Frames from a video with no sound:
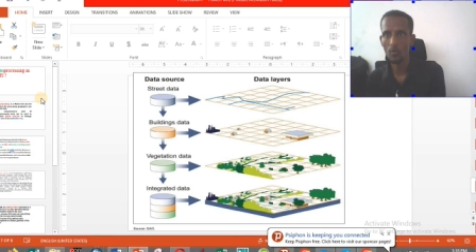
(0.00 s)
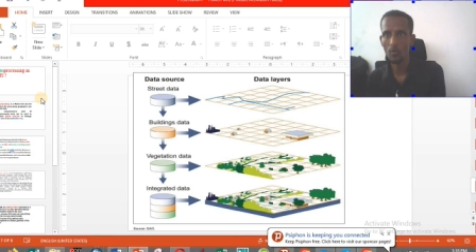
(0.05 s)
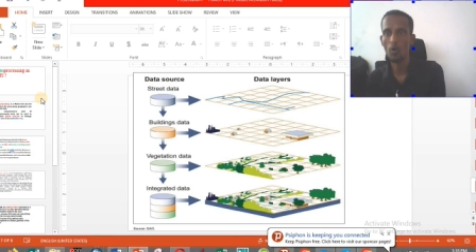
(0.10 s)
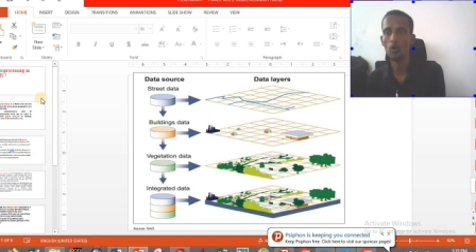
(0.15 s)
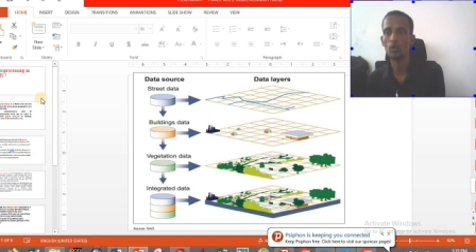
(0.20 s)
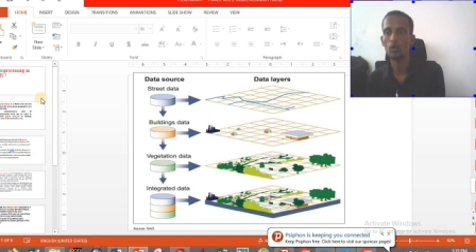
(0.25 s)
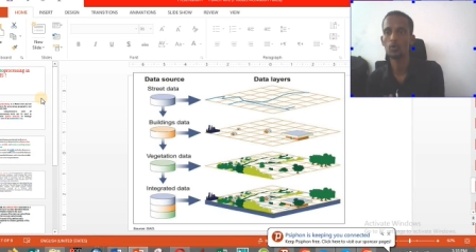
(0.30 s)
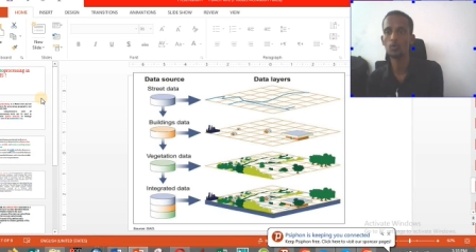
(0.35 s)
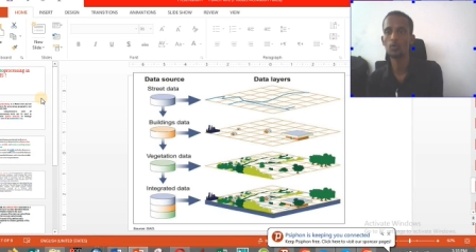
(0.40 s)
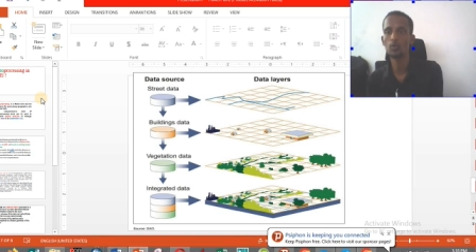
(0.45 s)

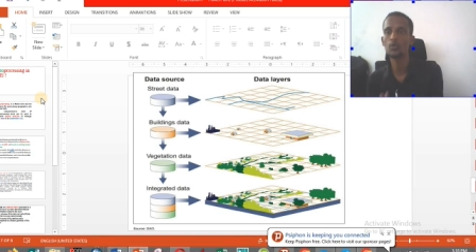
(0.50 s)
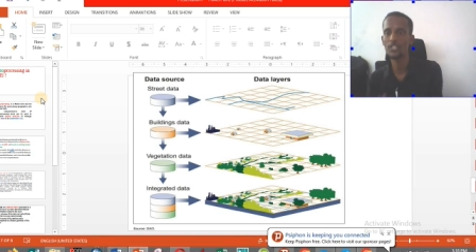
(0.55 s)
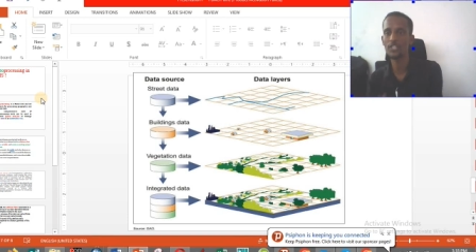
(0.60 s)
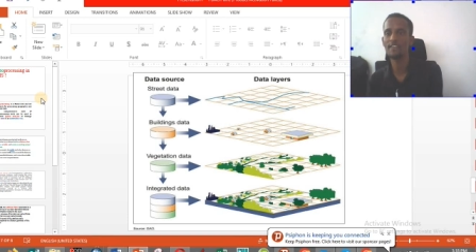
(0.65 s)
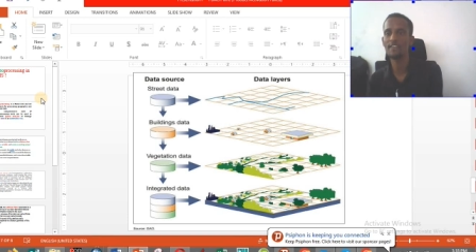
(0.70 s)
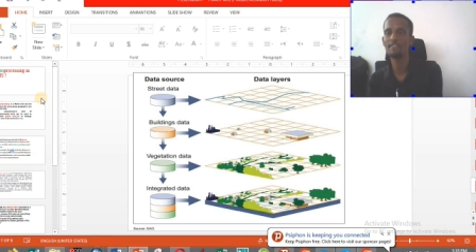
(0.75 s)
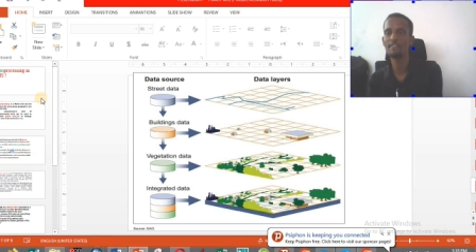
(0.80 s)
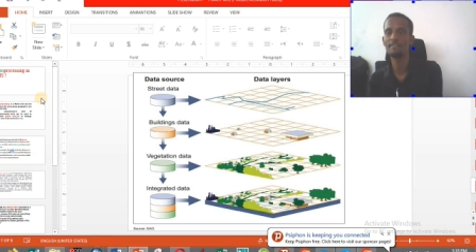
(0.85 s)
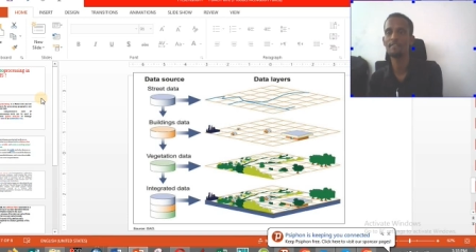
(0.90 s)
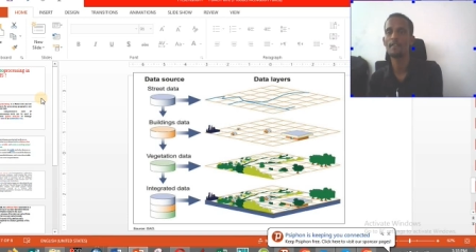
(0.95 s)
or to
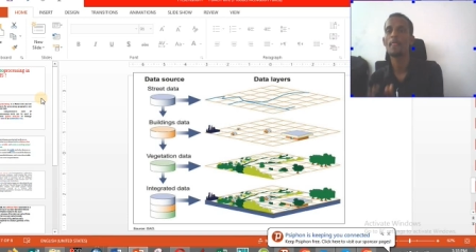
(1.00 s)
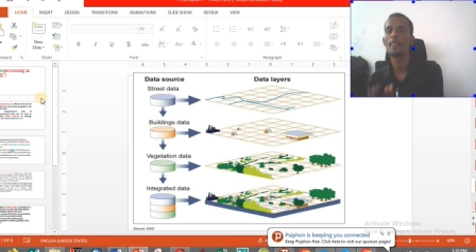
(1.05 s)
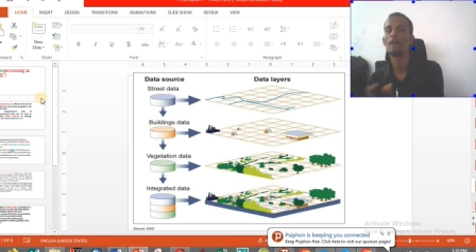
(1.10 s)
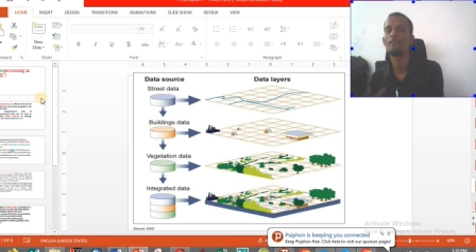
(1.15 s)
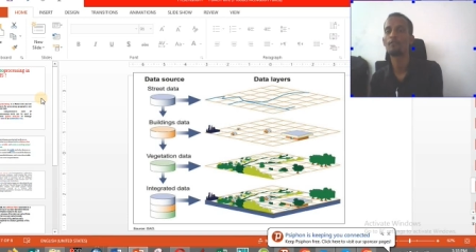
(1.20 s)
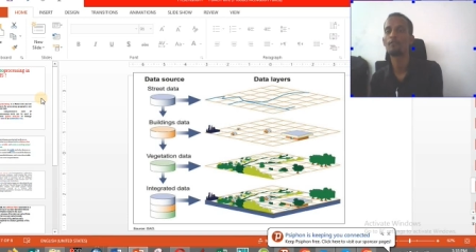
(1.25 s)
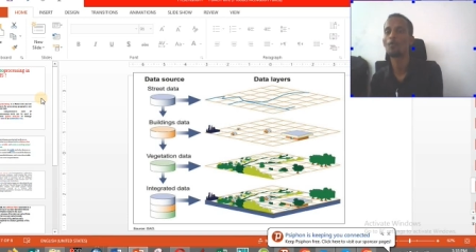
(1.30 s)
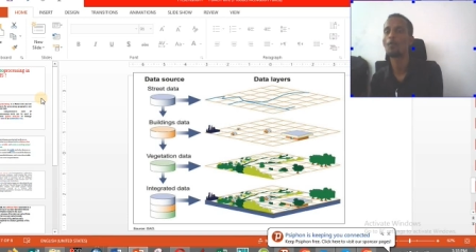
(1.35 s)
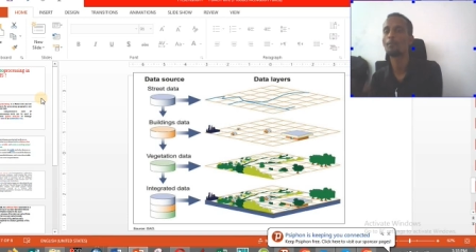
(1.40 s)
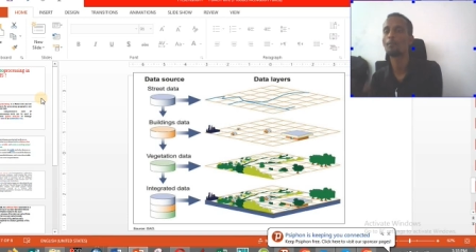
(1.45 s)
save
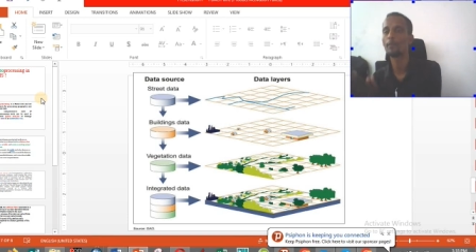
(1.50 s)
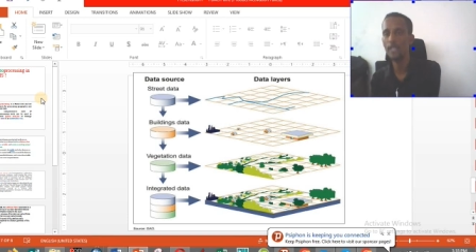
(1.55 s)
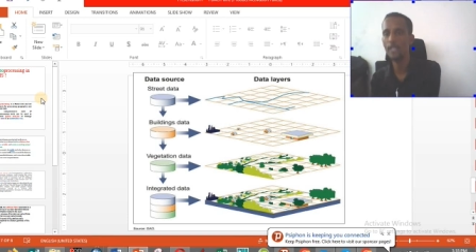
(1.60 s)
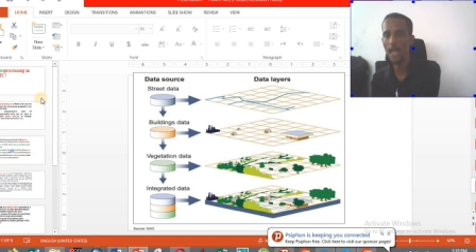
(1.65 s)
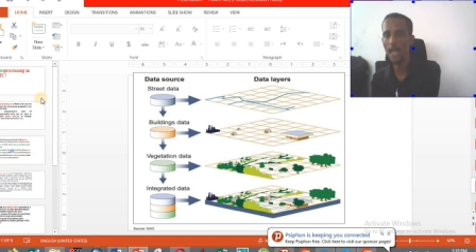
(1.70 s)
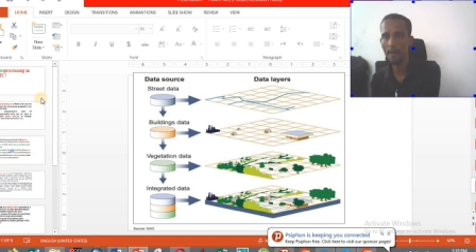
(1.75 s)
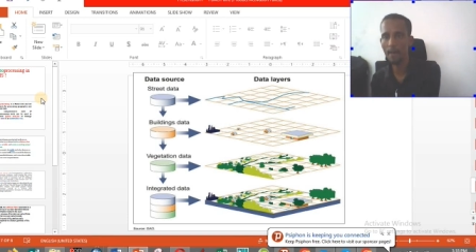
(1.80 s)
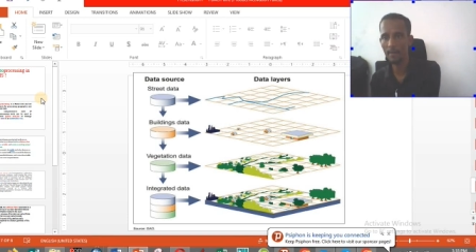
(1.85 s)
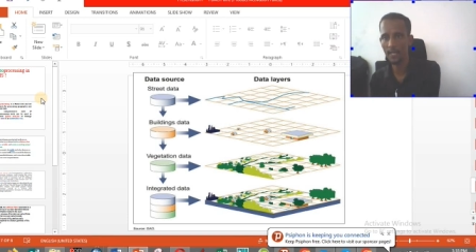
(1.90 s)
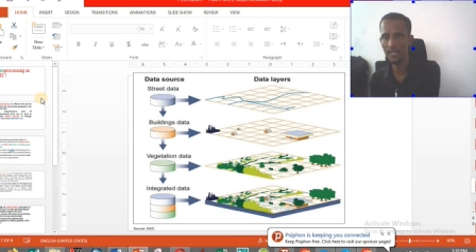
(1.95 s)
from
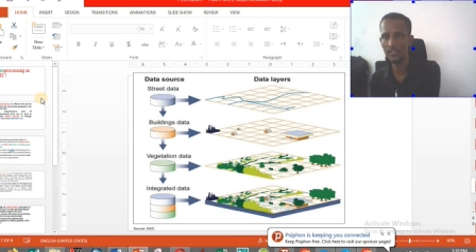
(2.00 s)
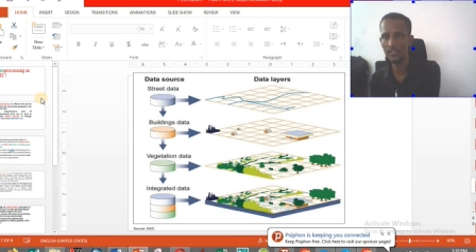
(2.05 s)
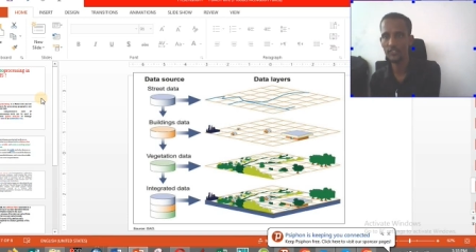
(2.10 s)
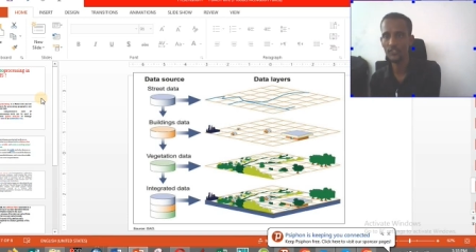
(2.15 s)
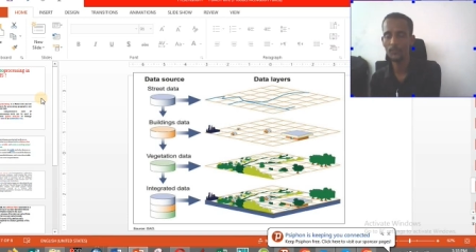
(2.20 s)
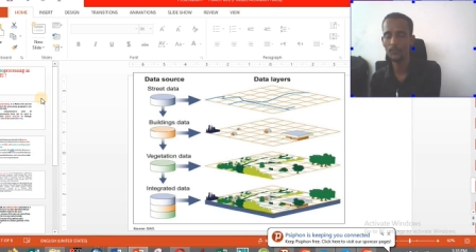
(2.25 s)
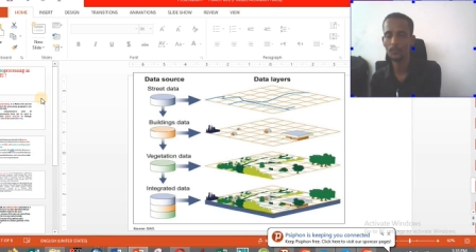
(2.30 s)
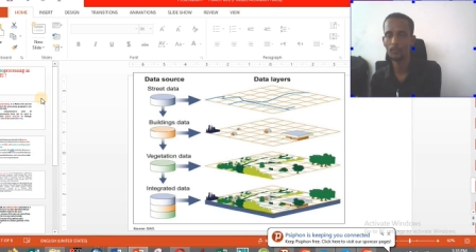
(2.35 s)
damage,